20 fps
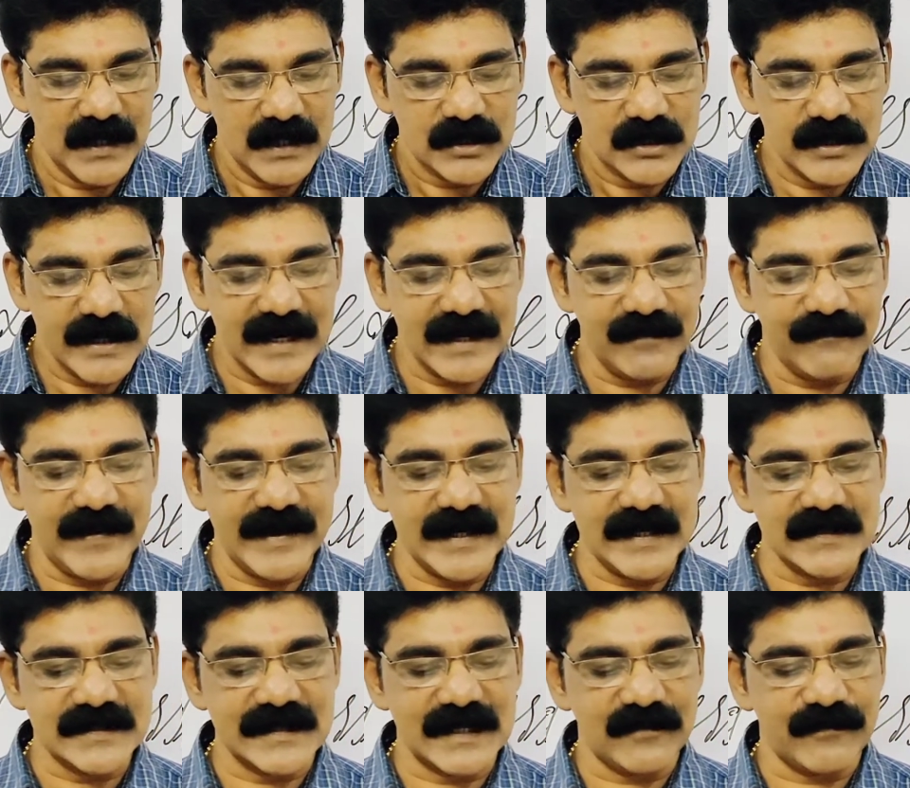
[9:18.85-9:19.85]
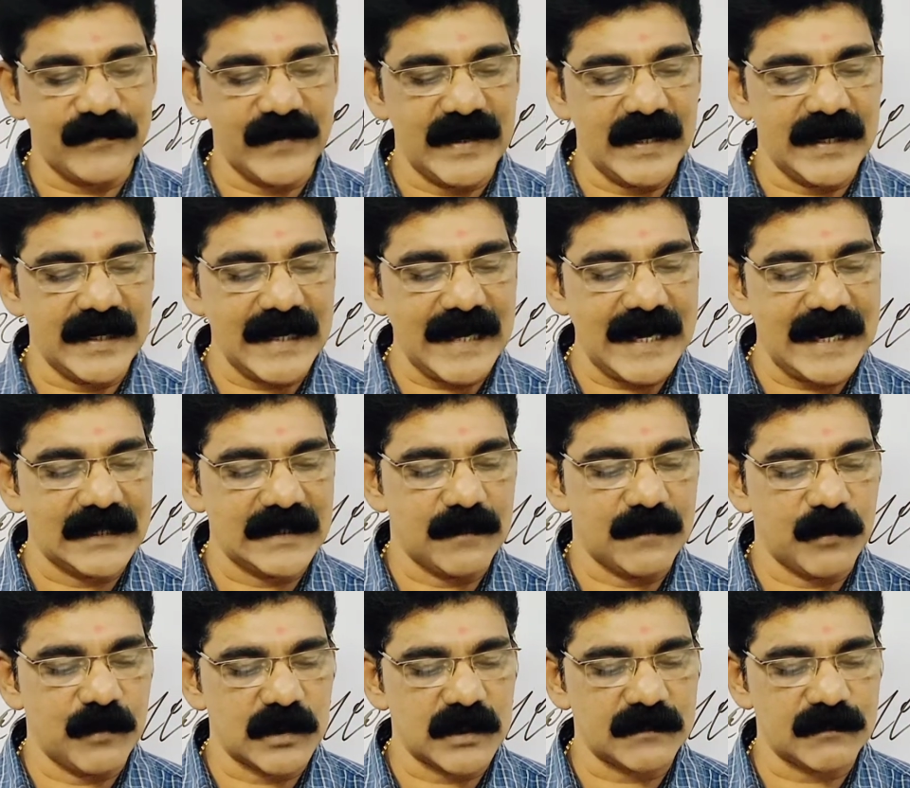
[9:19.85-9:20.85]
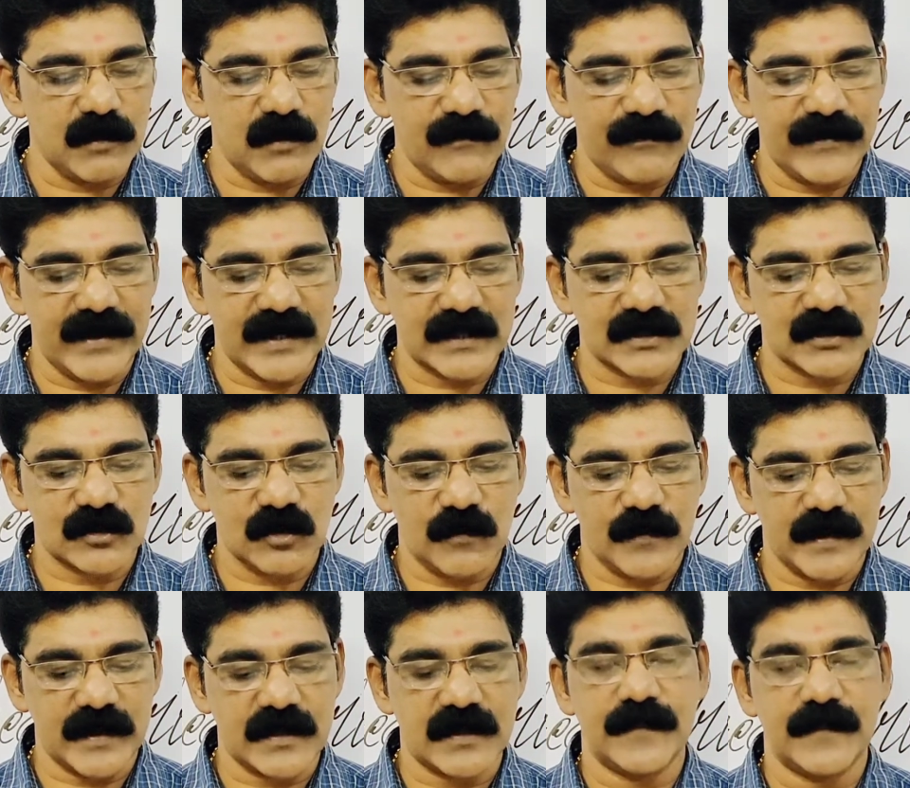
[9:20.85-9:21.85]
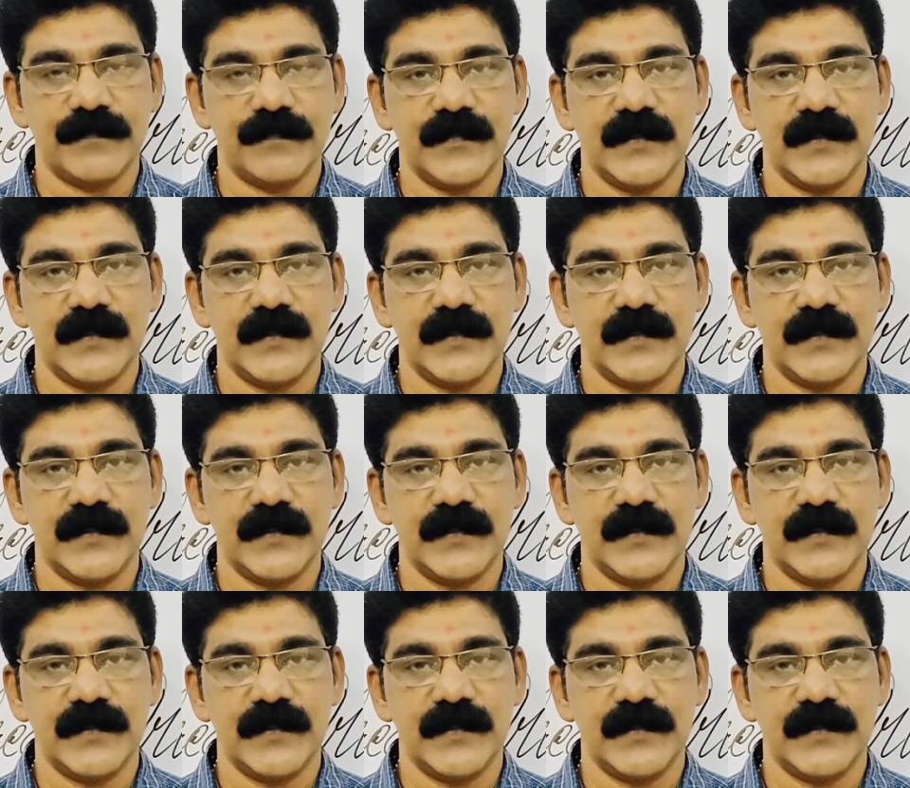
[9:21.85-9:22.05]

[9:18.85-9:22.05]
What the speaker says: She had a very sick feeling in the bottom of her stomach.